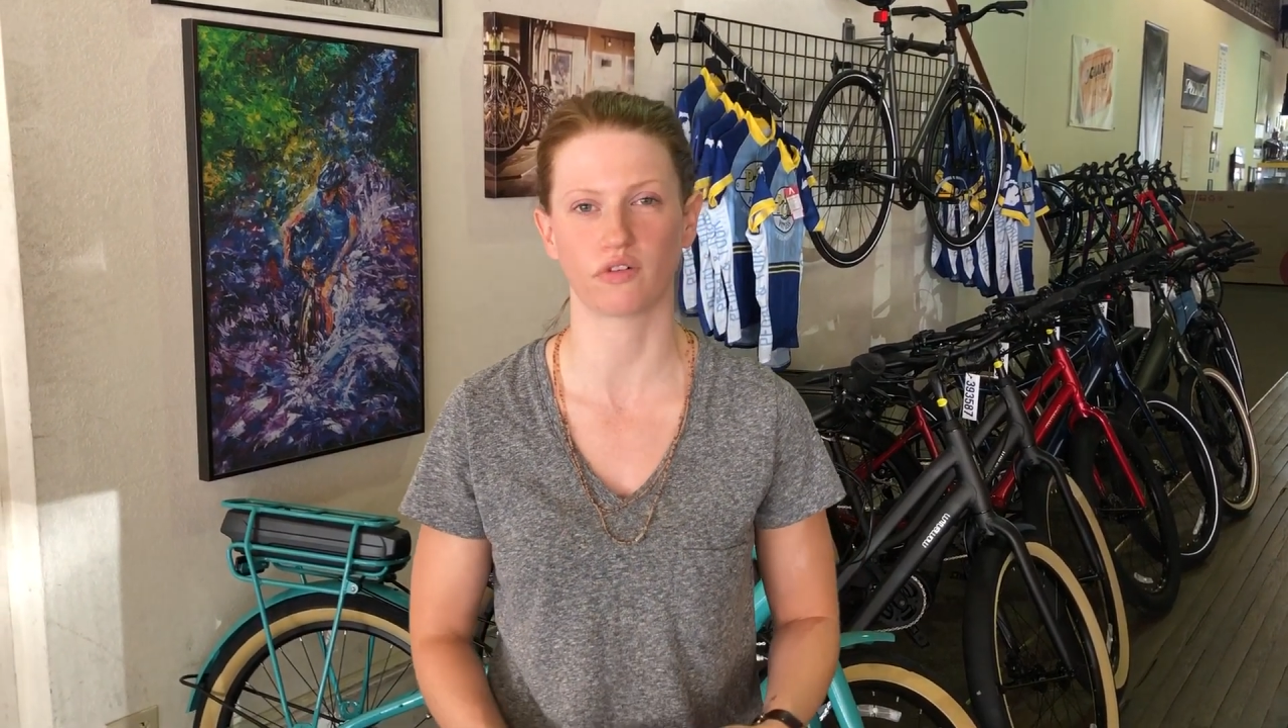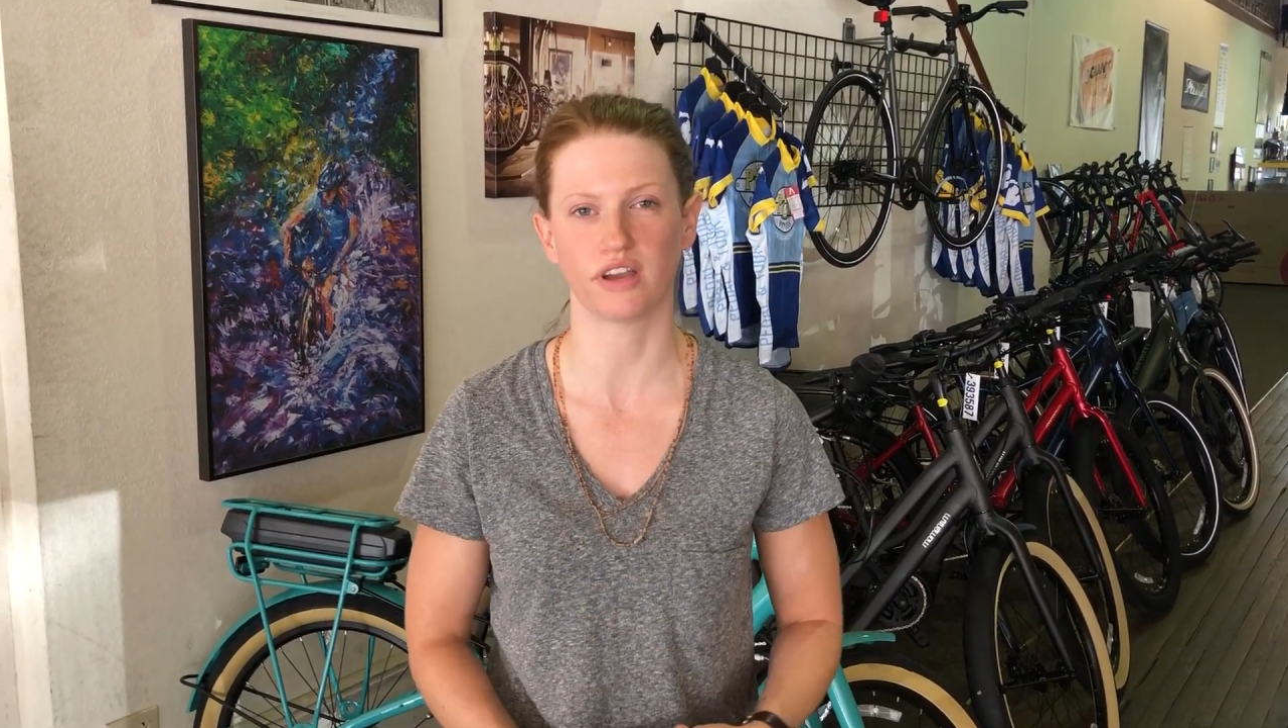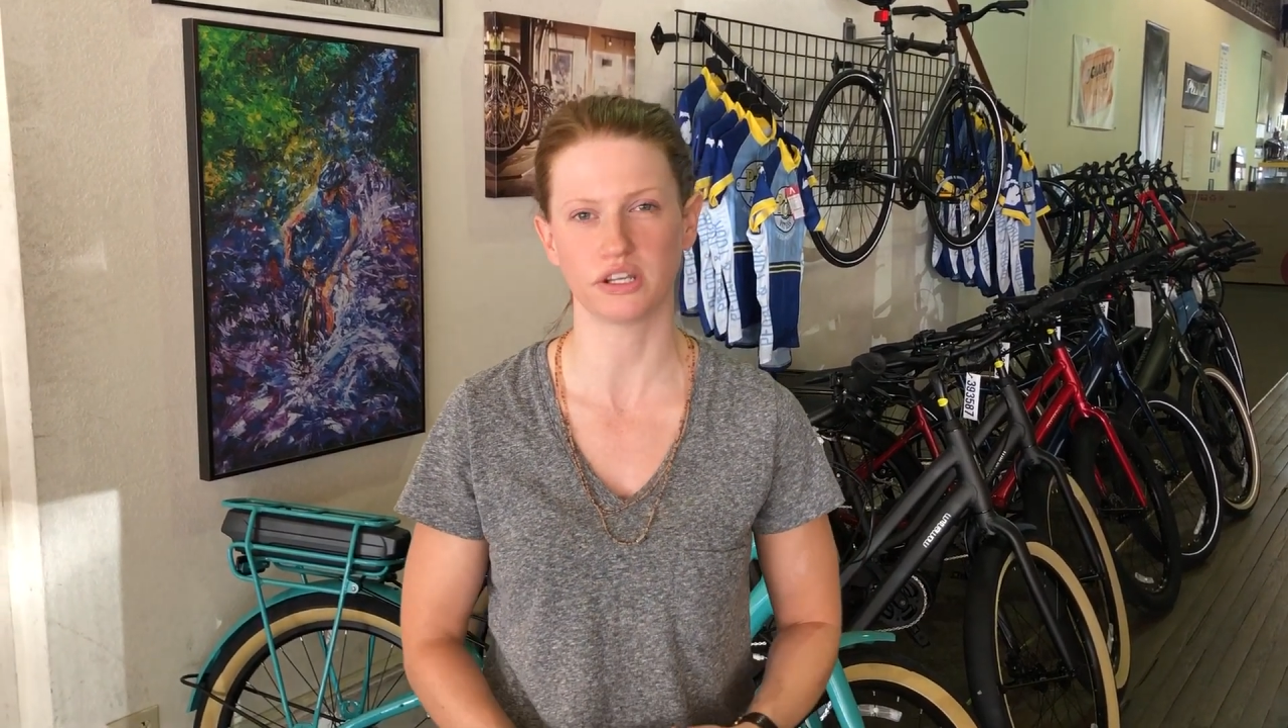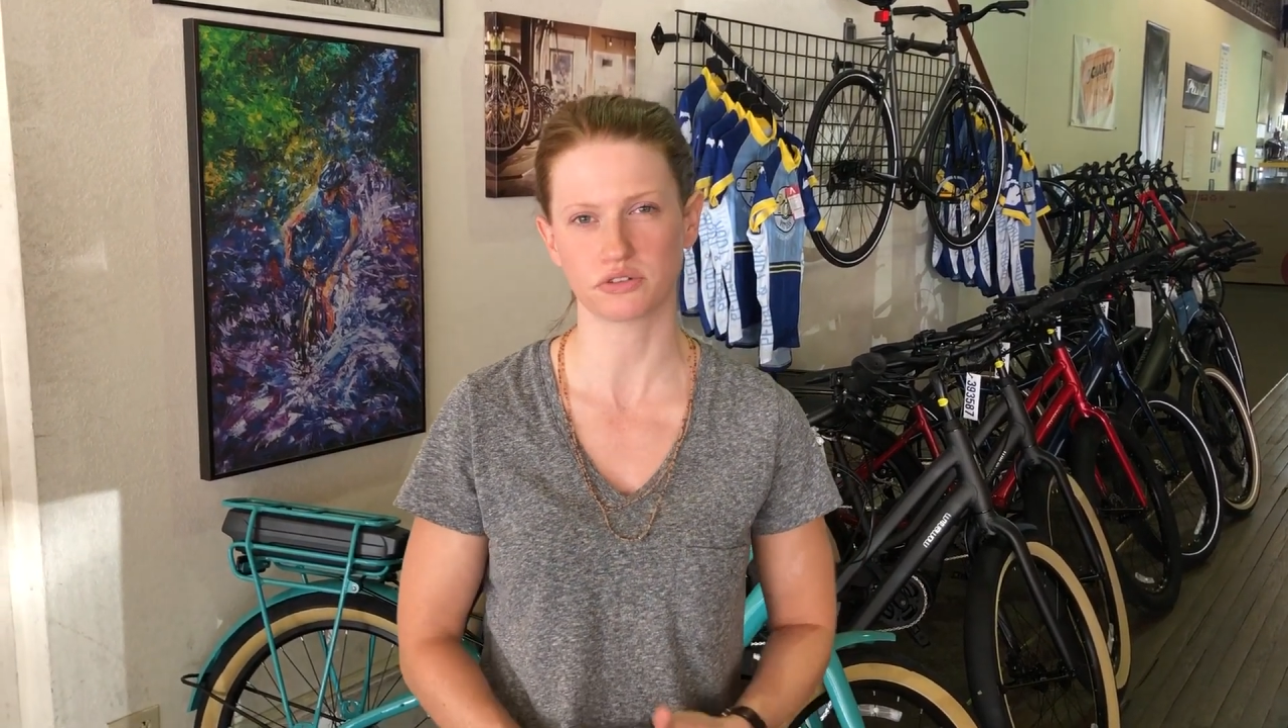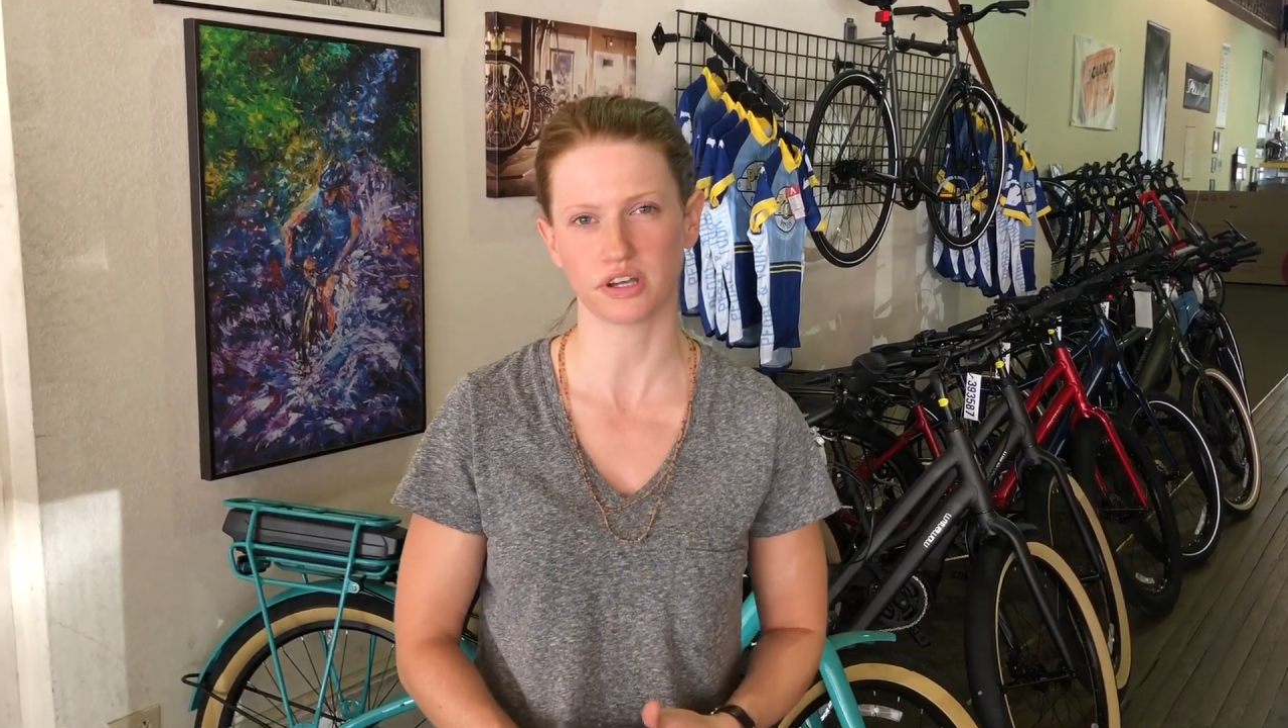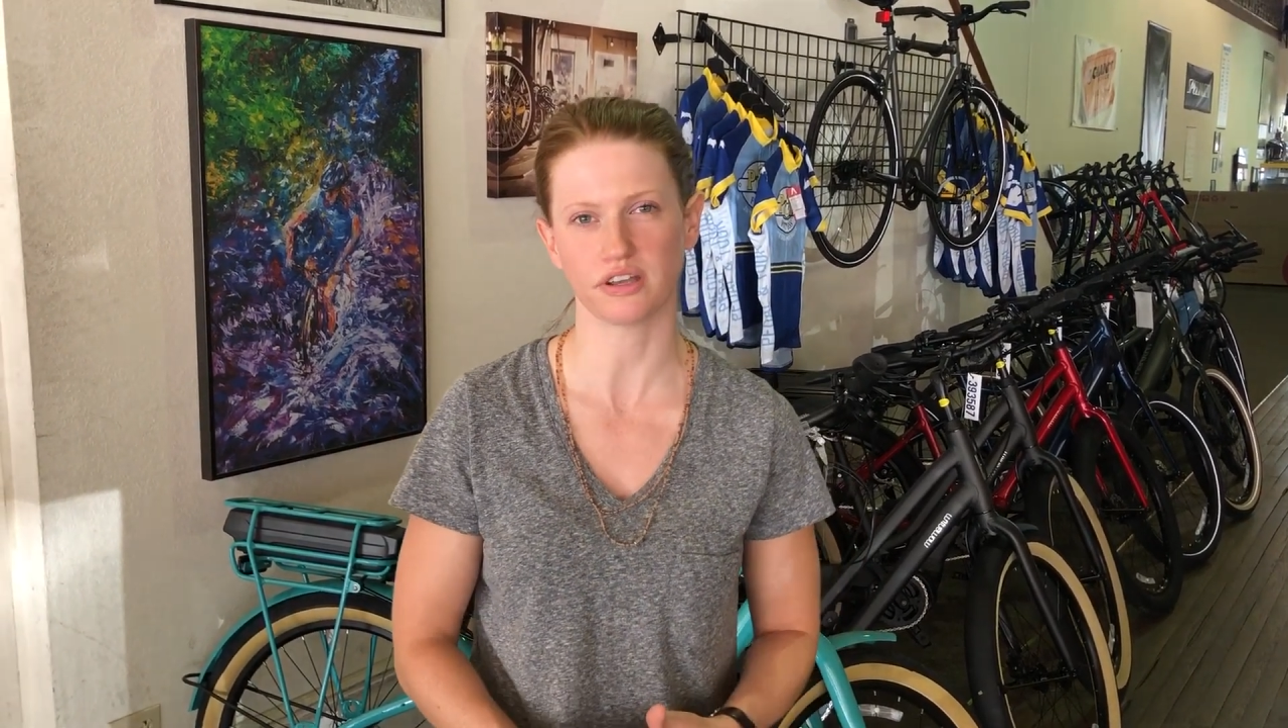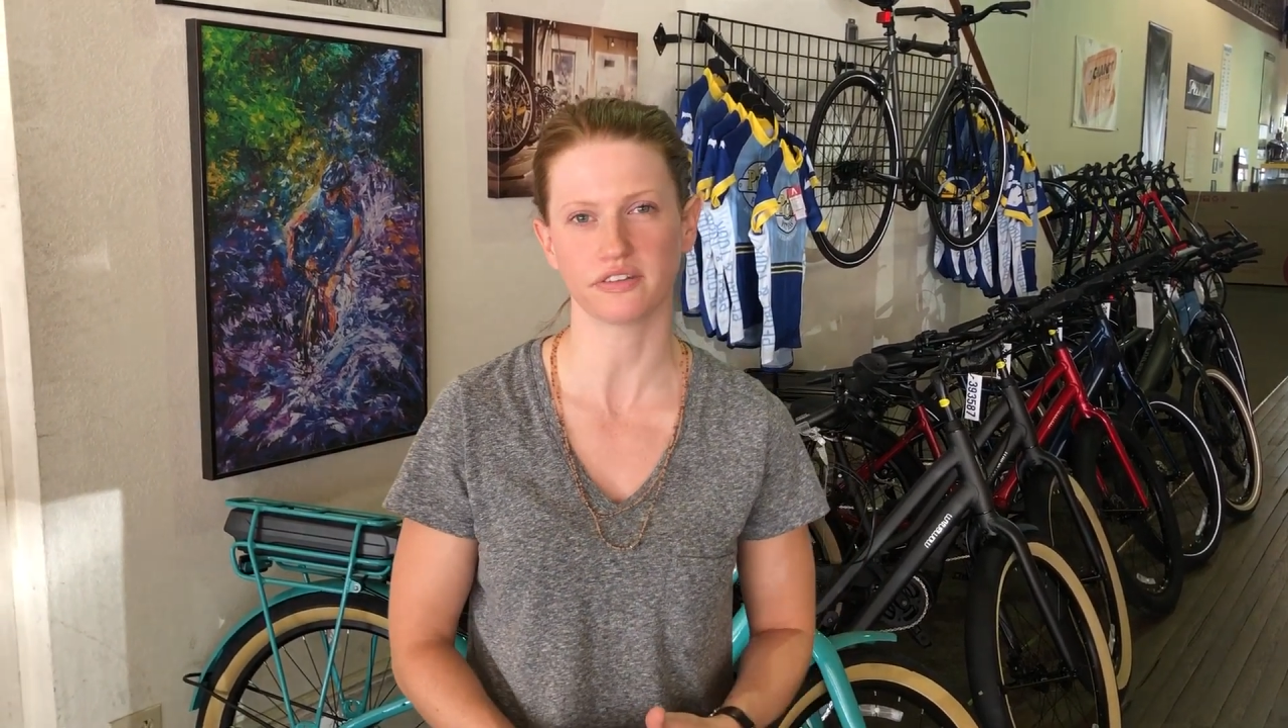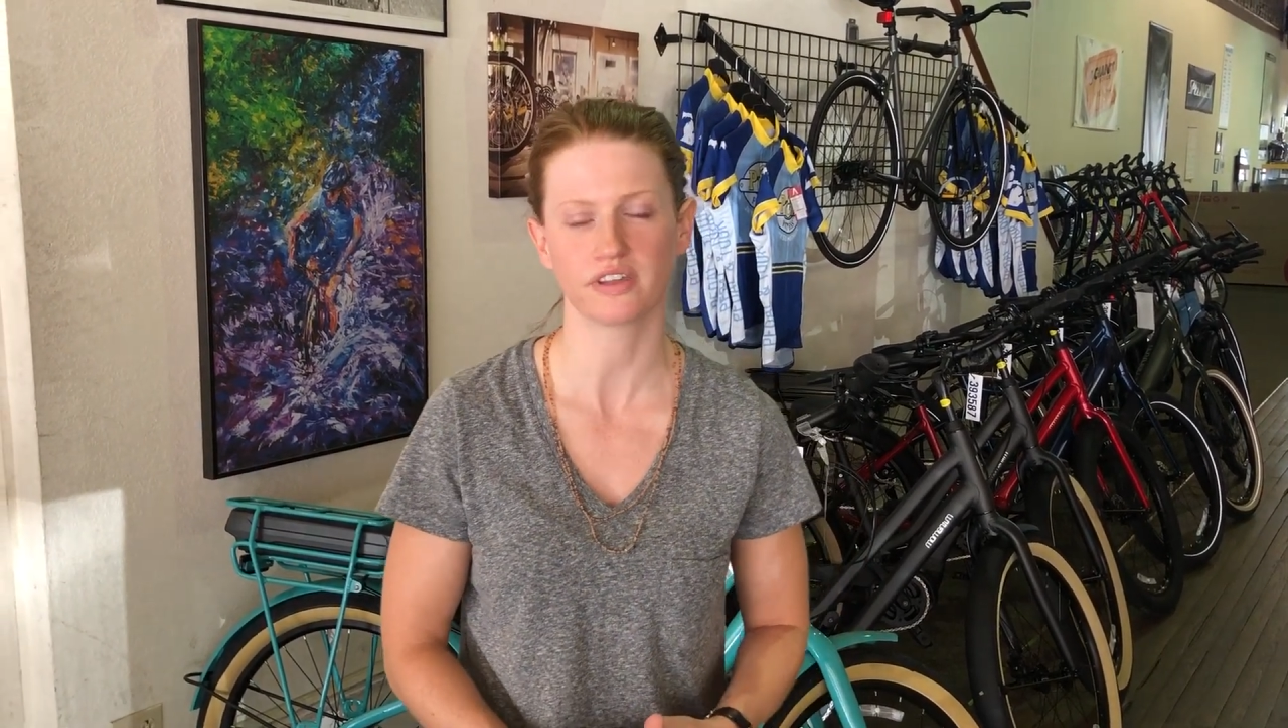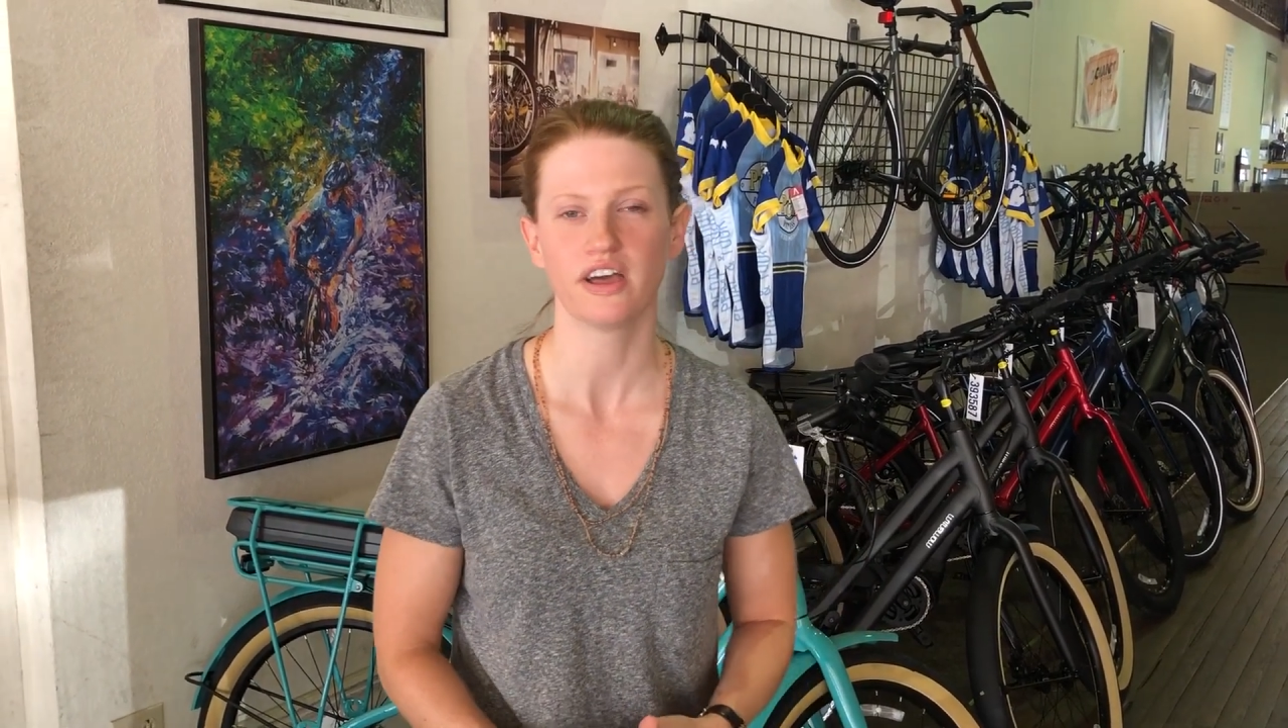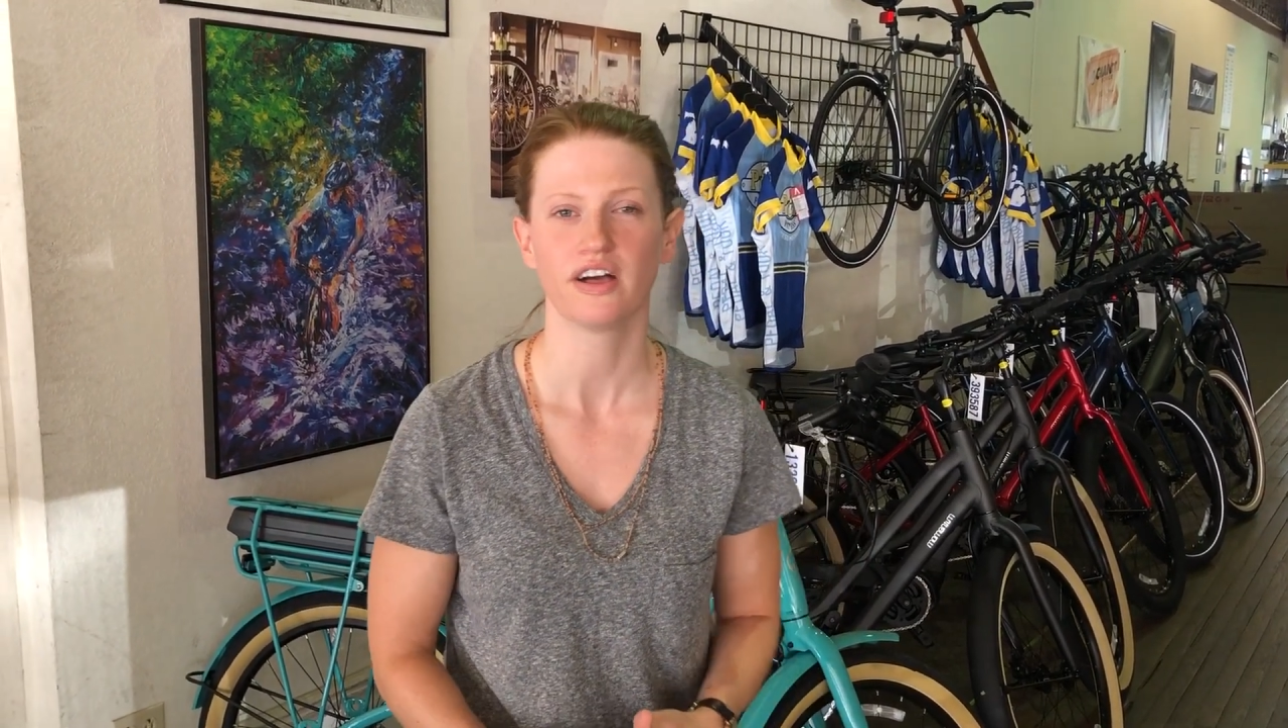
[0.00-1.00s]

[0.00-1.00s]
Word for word: great trails